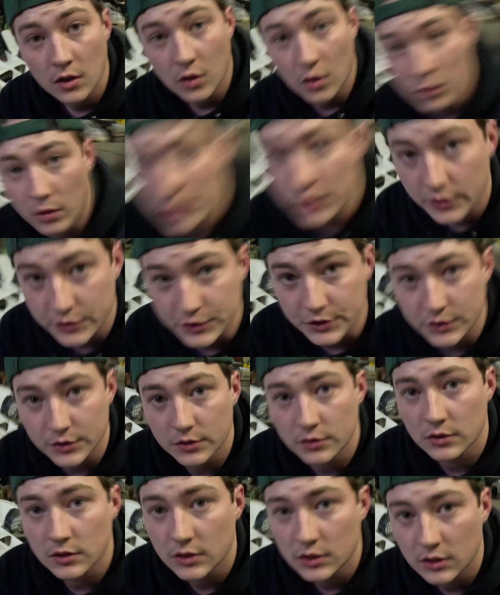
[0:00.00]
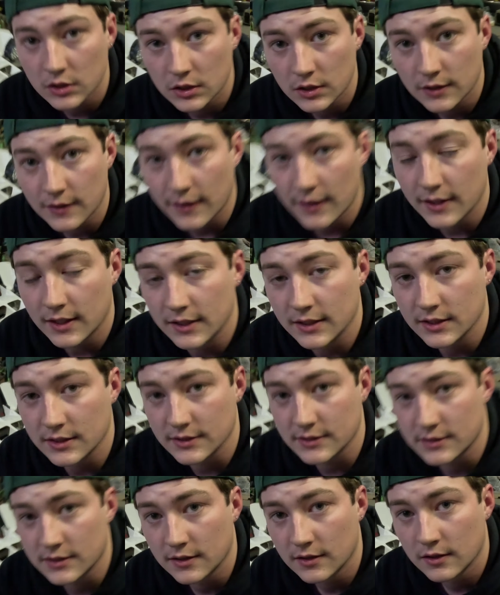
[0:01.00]
what I'll do
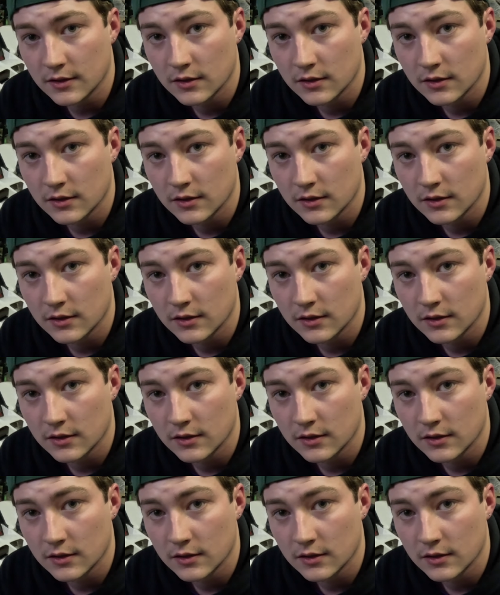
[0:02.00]
is